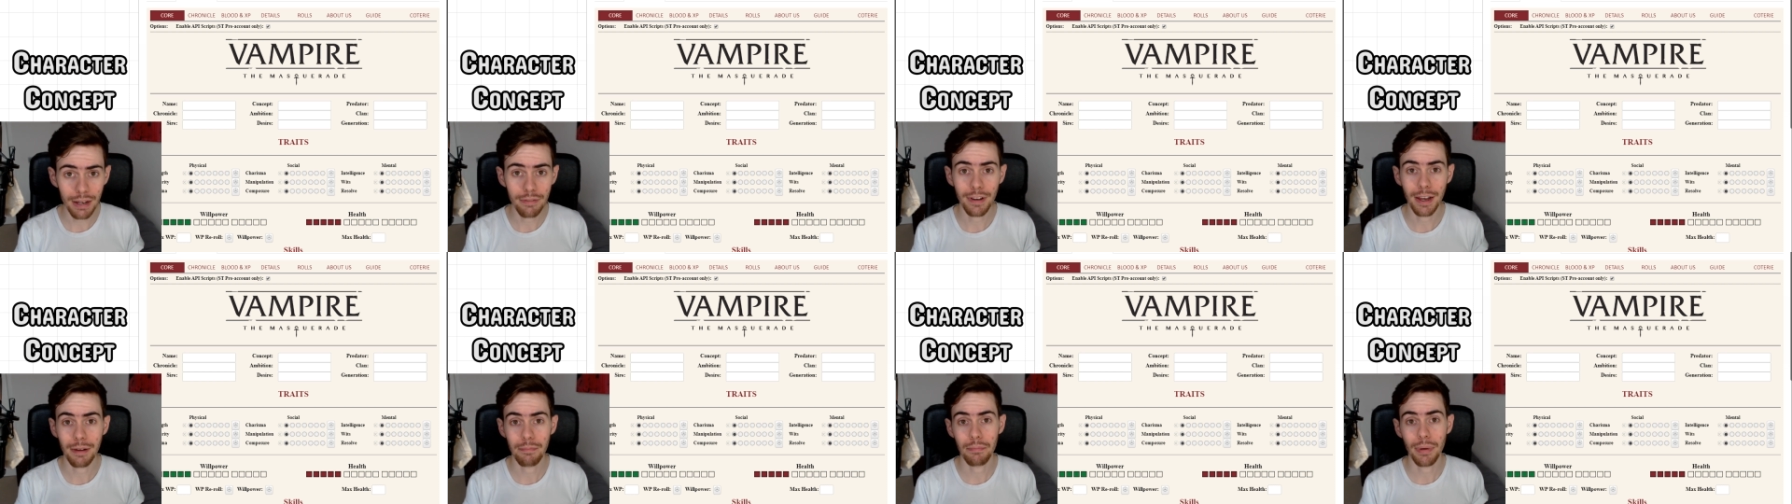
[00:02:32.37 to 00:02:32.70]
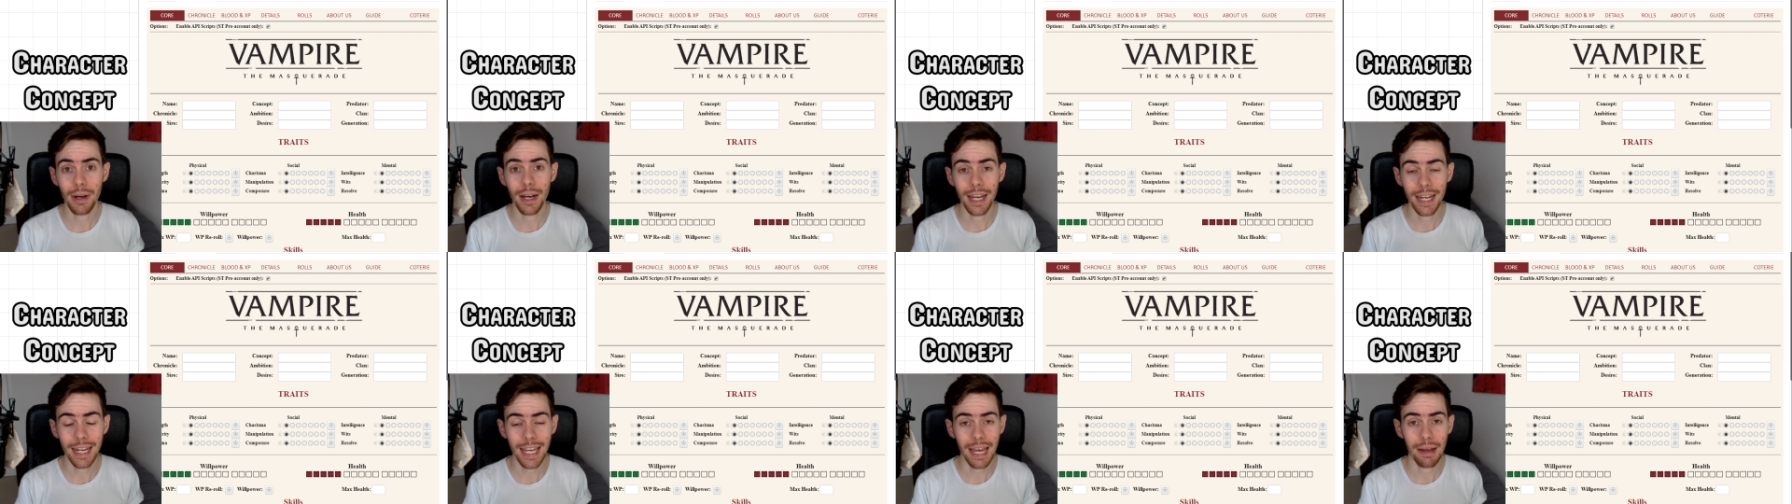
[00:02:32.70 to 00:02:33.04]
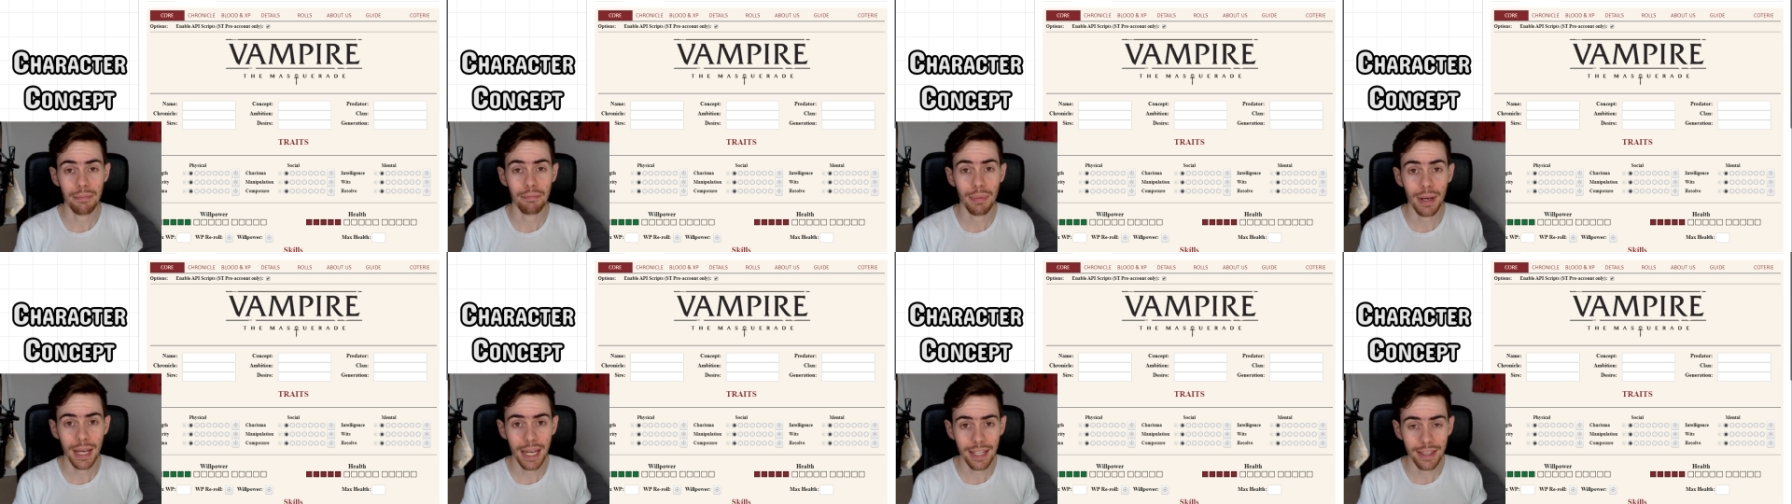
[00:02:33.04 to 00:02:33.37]
vampire
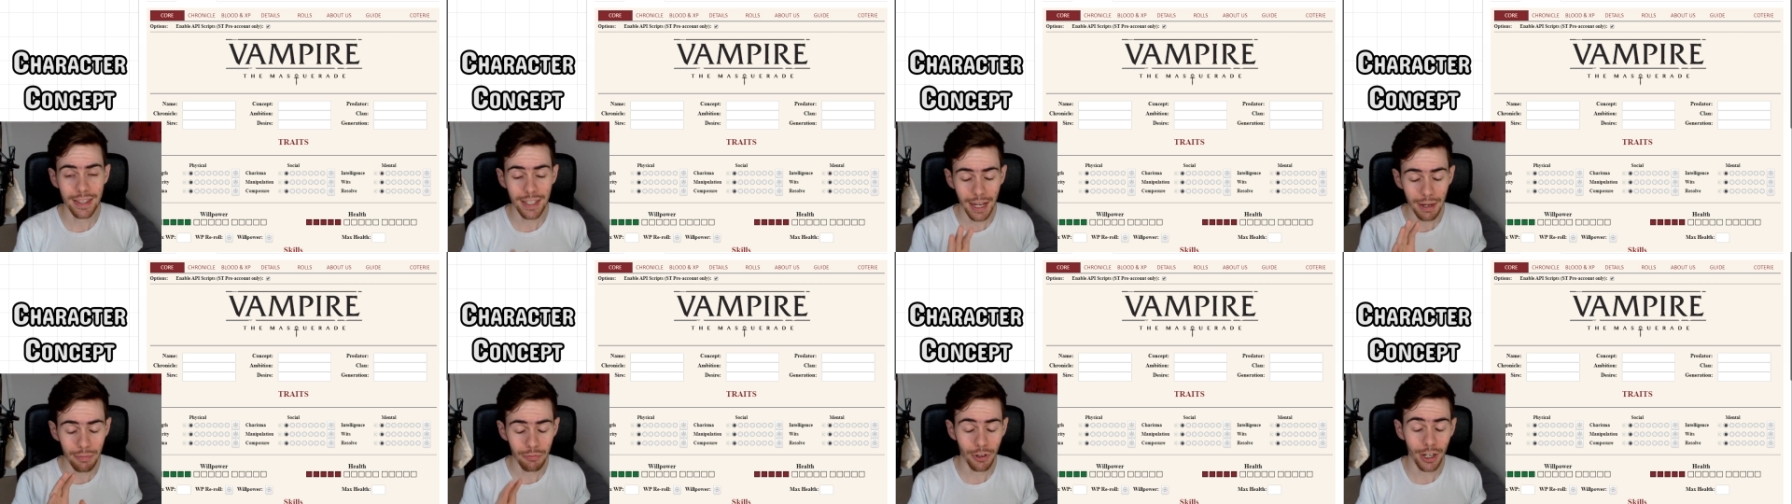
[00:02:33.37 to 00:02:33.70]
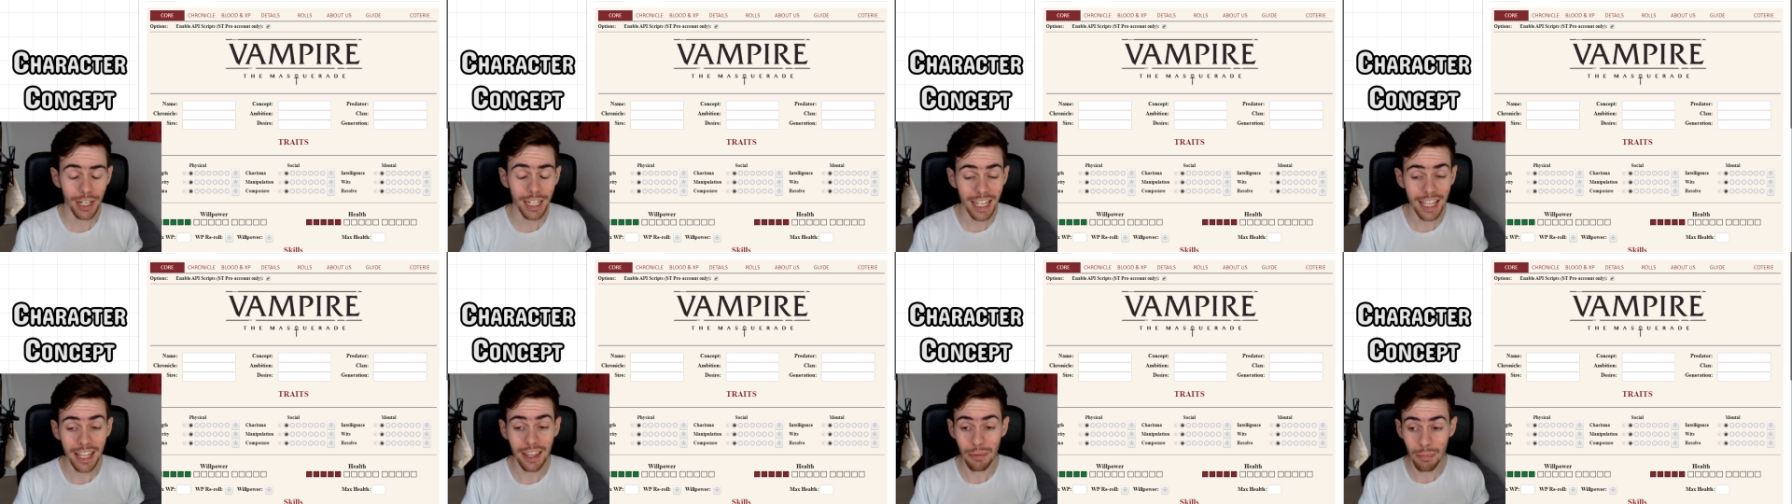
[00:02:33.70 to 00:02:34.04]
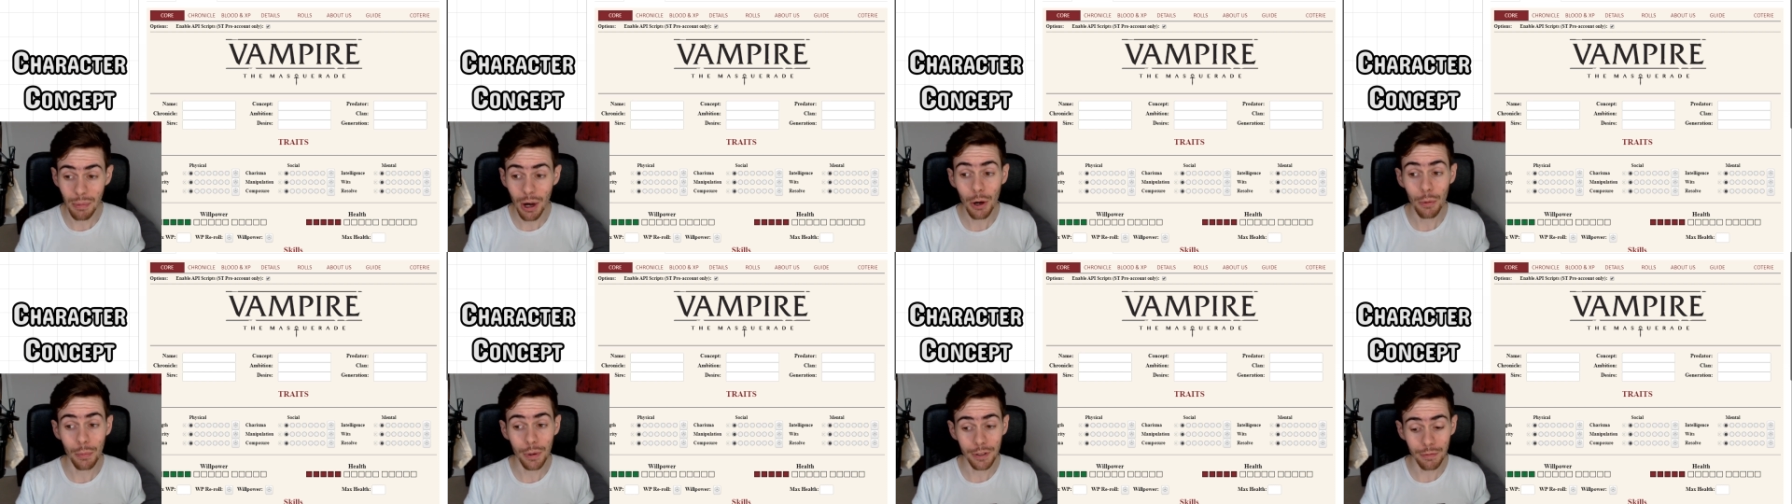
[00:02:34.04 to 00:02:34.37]
campaign that I'm running at the
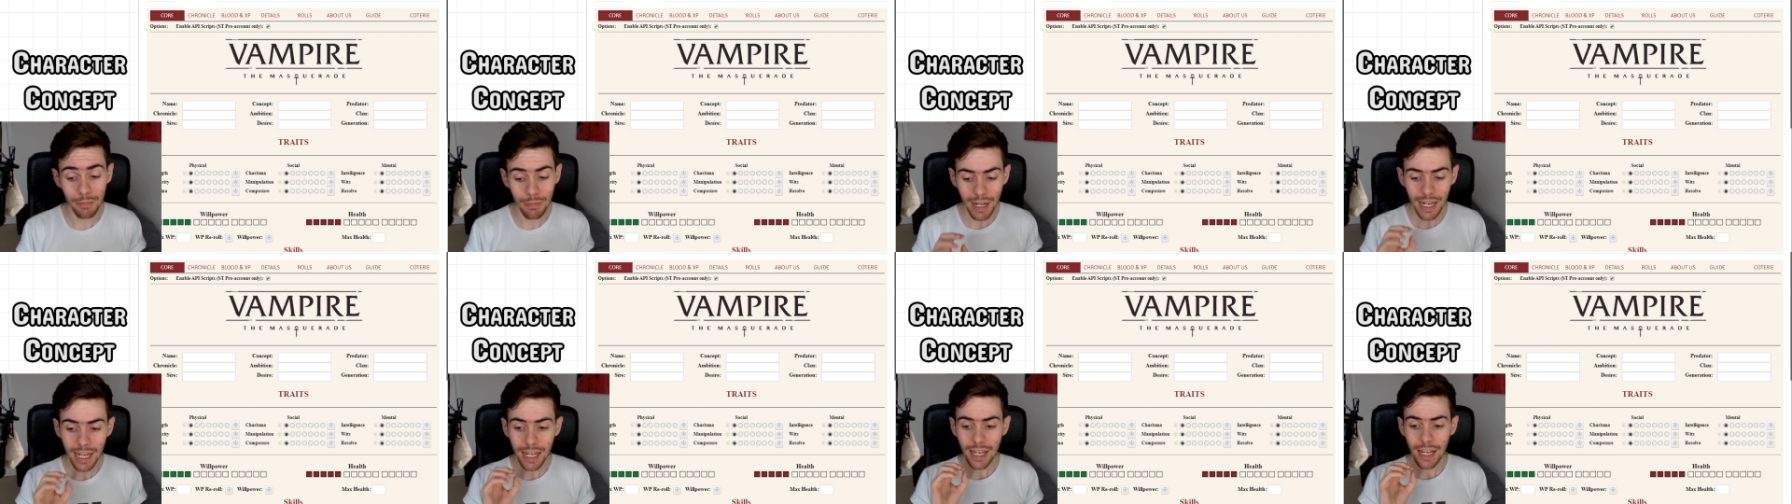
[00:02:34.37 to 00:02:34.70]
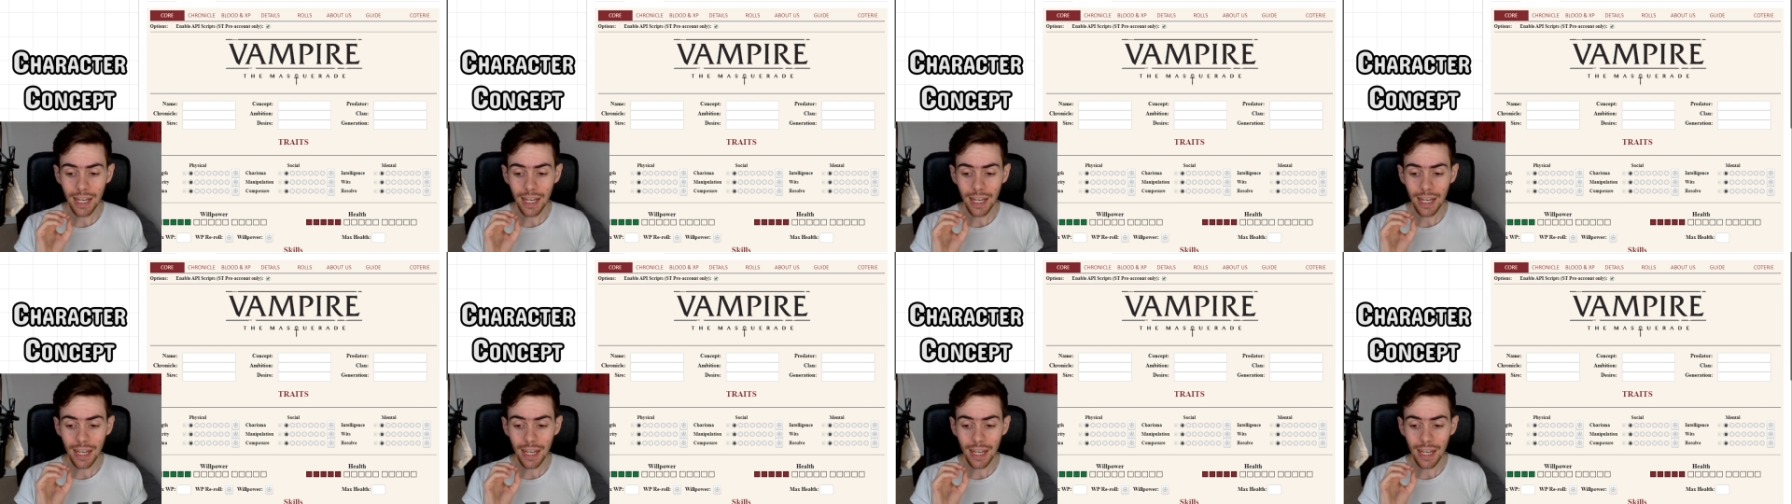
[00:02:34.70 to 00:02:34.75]
moment.